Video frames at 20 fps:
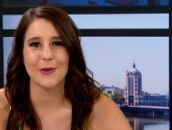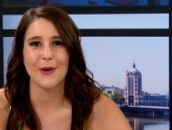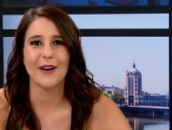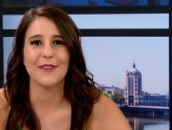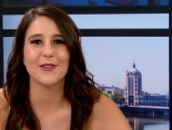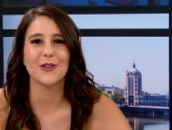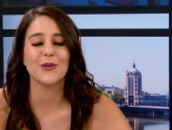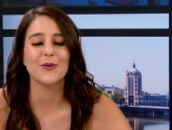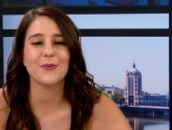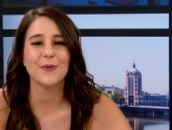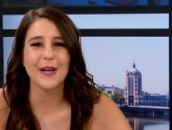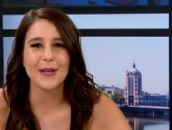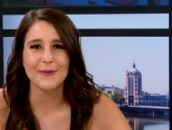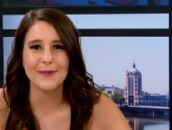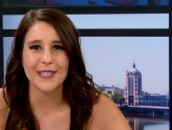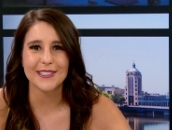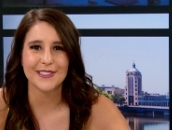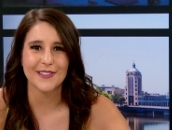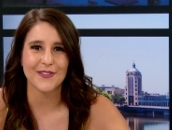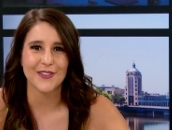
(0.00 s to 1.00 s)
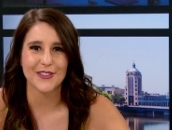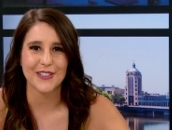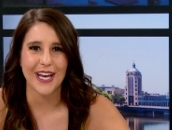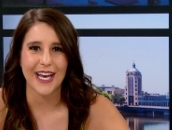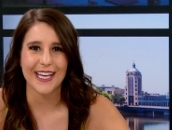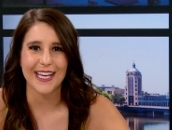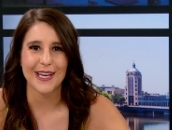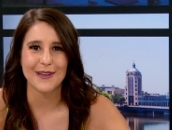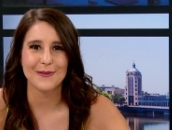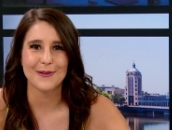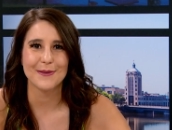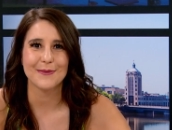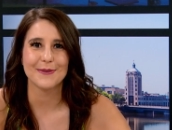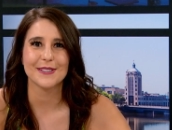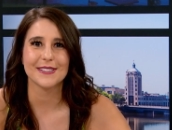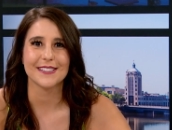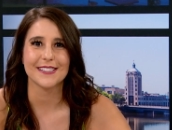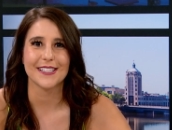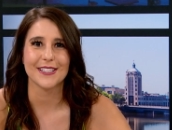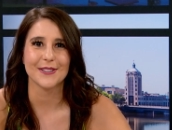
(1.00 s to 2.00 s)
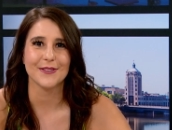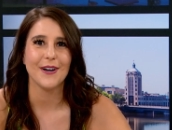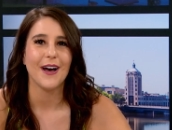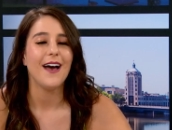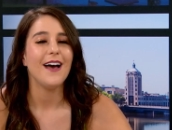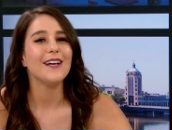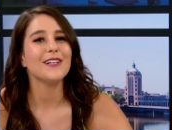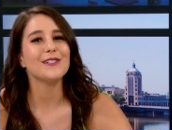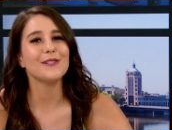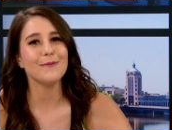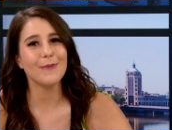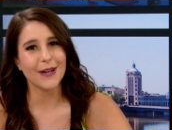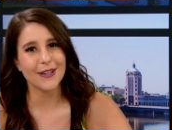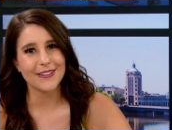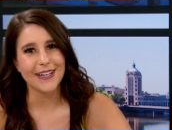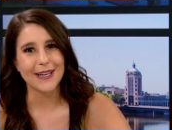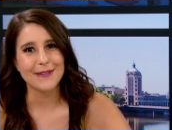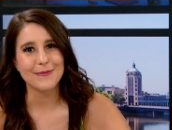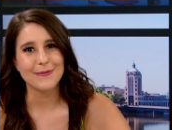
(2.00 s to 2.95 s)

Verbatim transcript: Have a great rest of your night and we will see you tomorrow night.